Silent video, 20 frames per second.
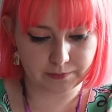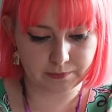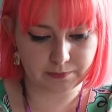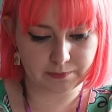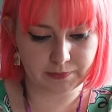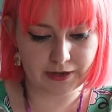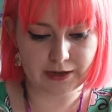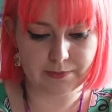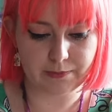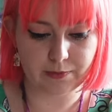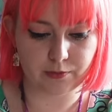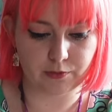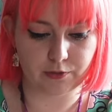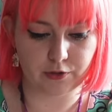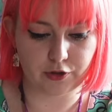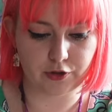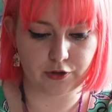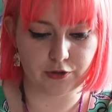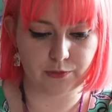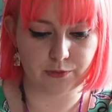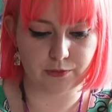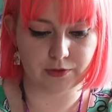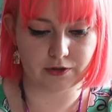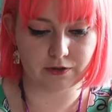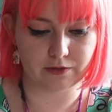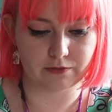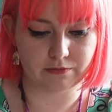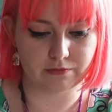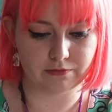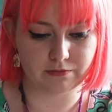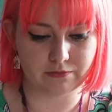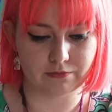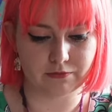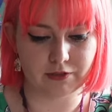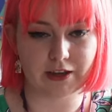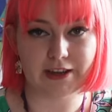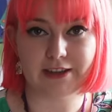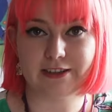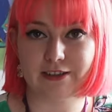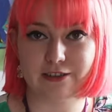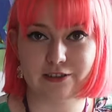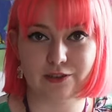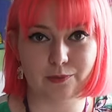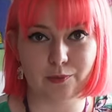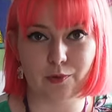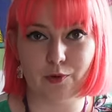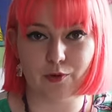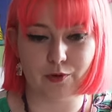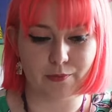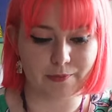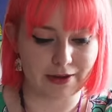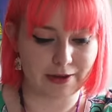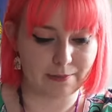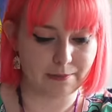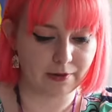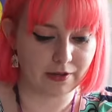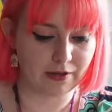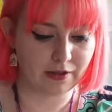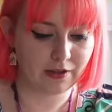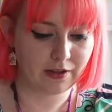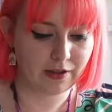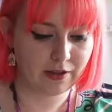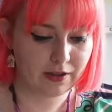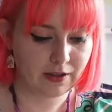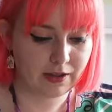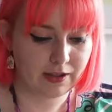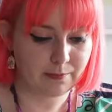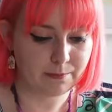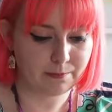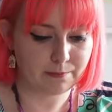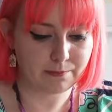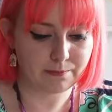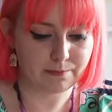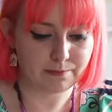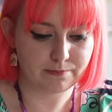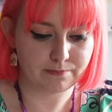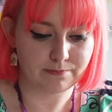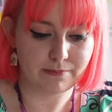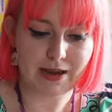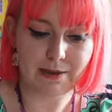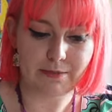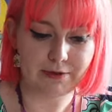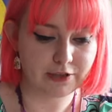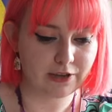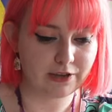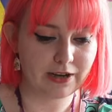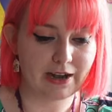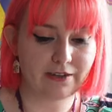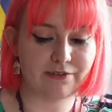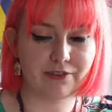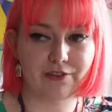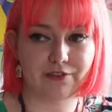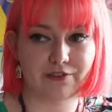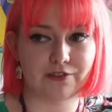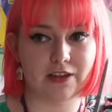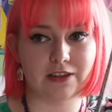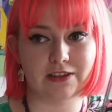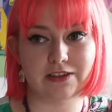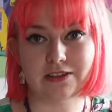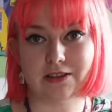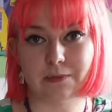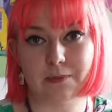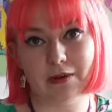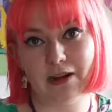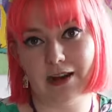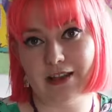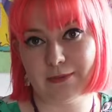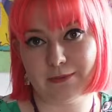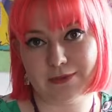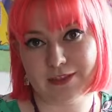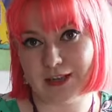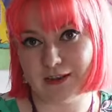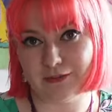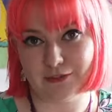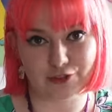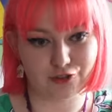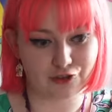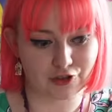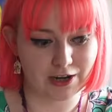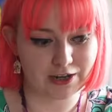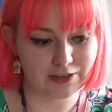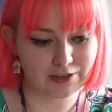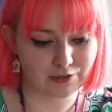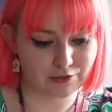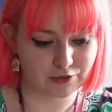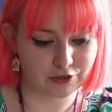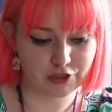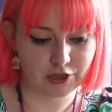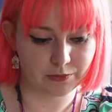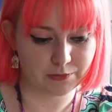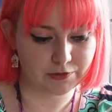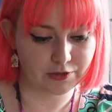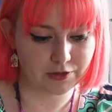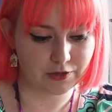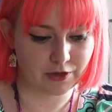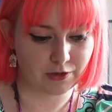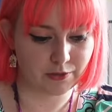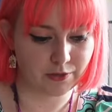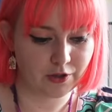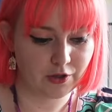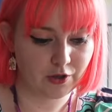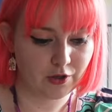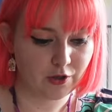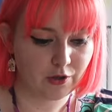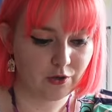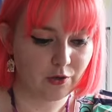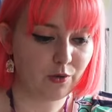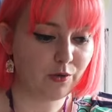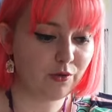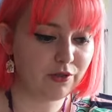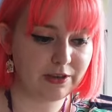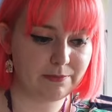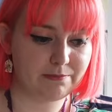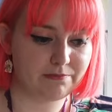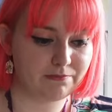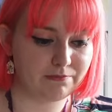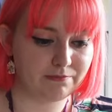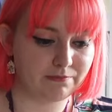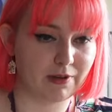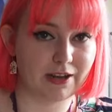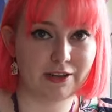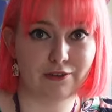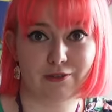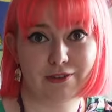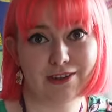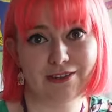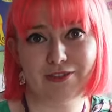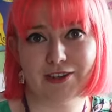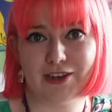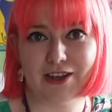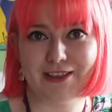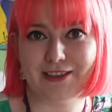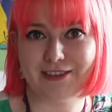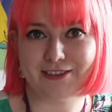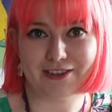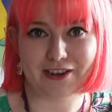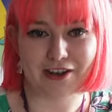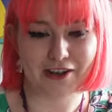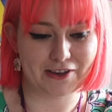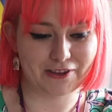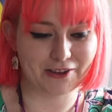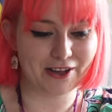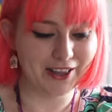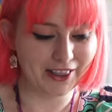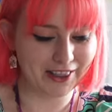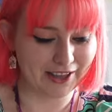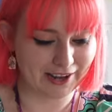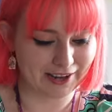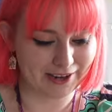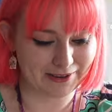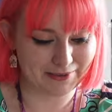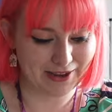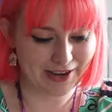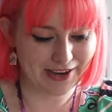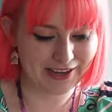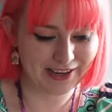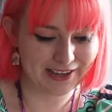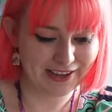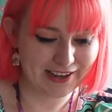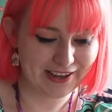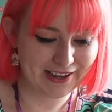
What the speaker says: people who would like to support me but maybe don't have the funds to buy themselves a dress or a jumpsuit, or they might not even like the style that I make,